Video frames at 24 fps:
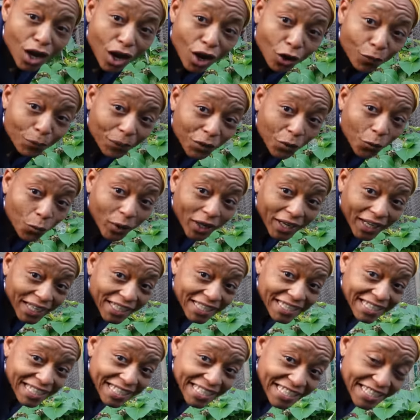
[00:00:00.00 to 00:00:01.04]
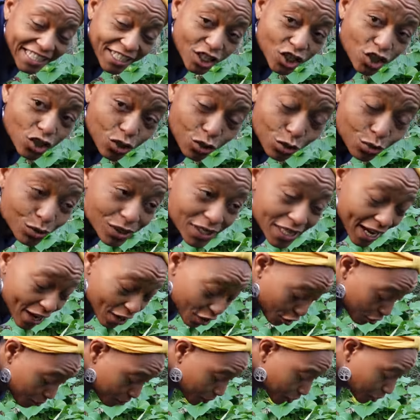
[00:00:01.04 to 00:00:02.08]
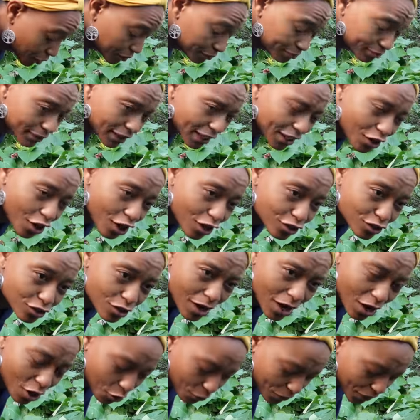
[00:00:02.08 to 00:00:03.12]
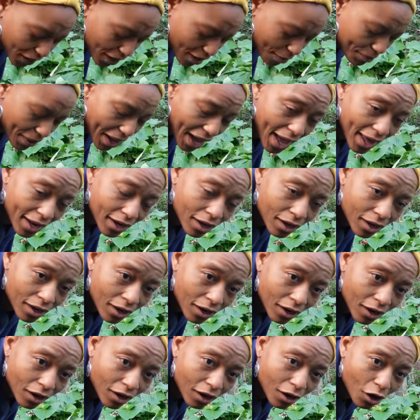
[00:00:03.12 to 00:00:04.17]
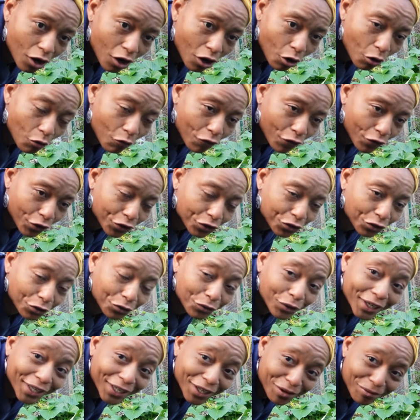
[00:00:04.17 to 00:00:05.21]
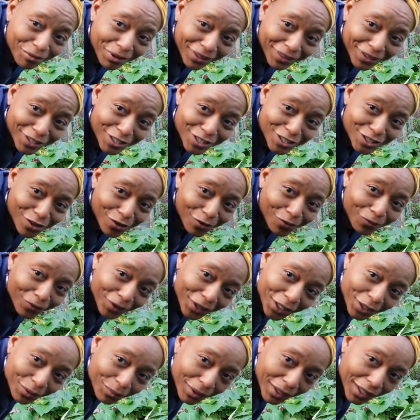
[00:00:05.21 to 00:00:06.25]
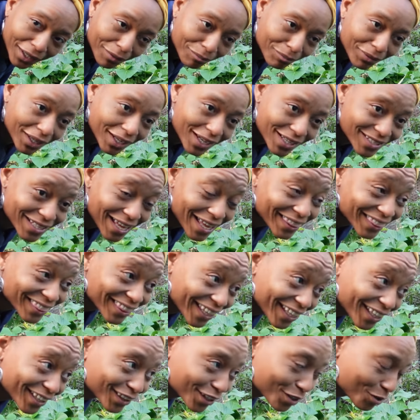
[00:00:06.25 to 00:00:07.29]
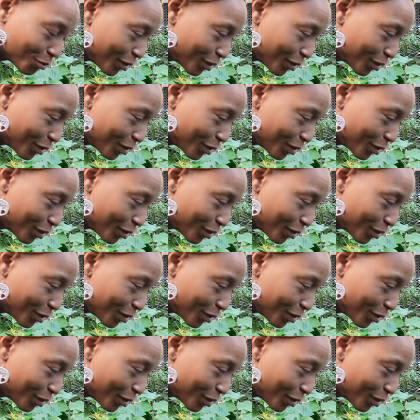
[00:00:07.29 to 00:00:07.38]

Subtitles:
I hope the wind isn't too terrible. And also I hope that I'm not overdoing it with the screaming because I think the